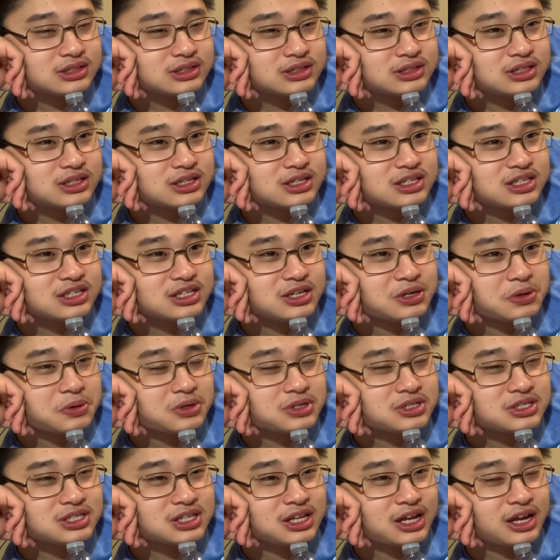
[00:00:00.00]
This
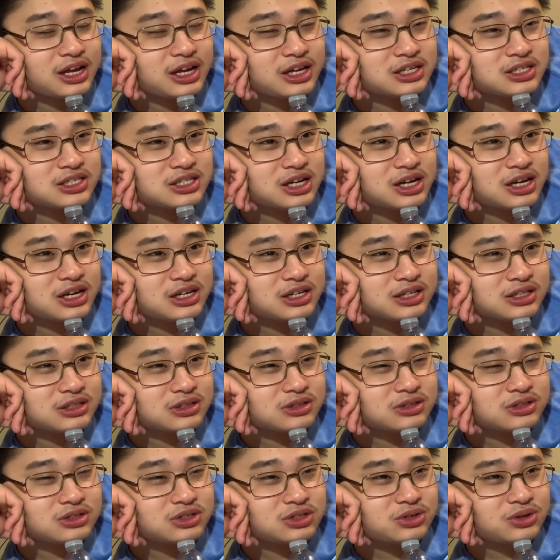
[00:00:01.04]
series likes
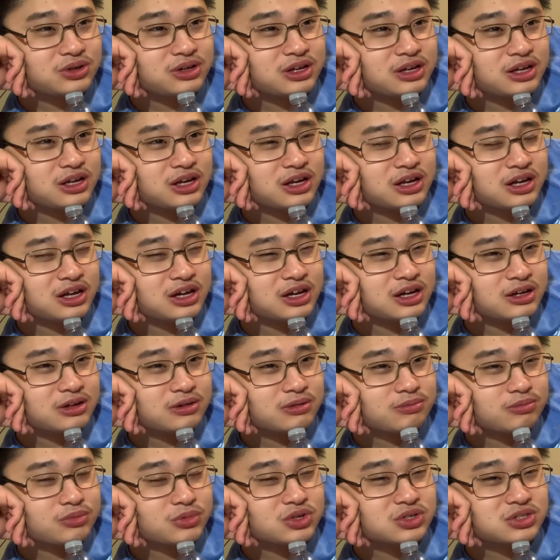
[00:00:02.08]
doing
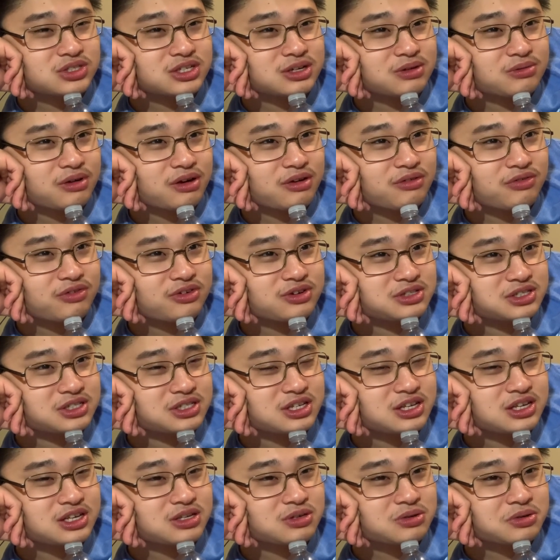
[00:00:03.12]
music
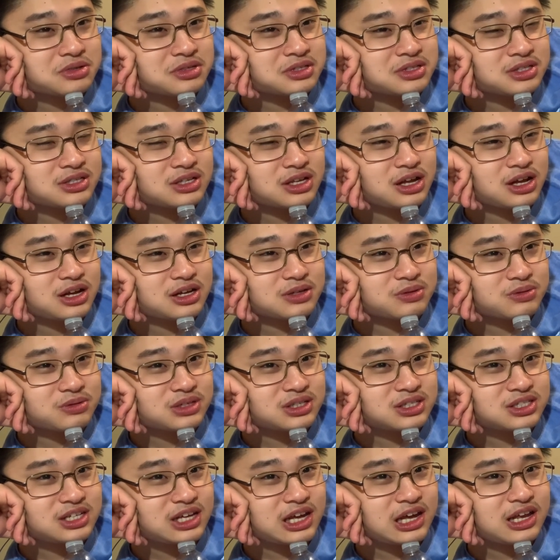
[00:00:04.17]
references with
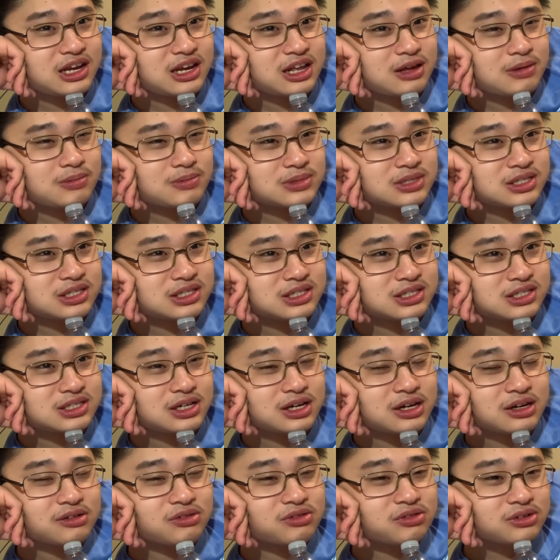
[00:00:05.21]
stand names and
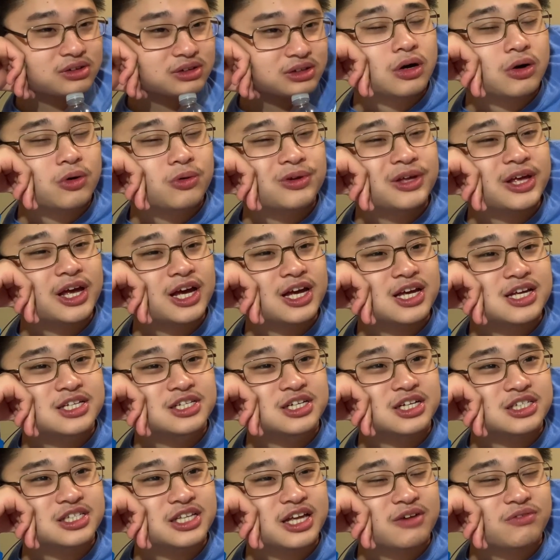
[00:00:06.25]
stuff. Oh yeah, he
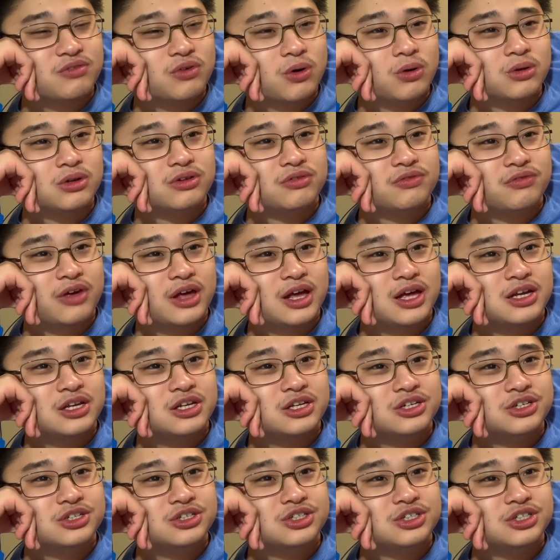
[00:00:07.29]
does have all the
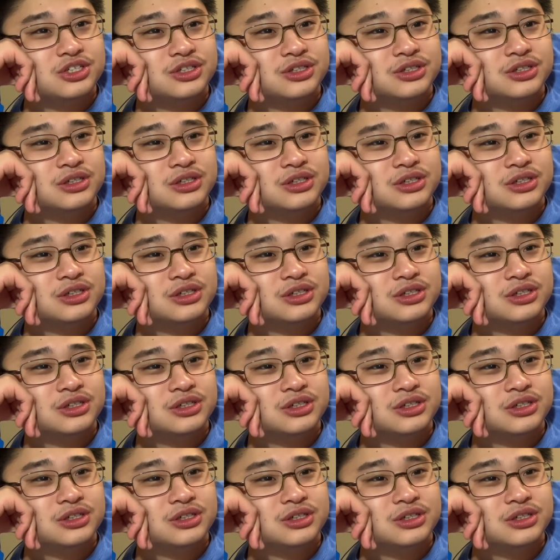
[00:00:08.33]
vantage.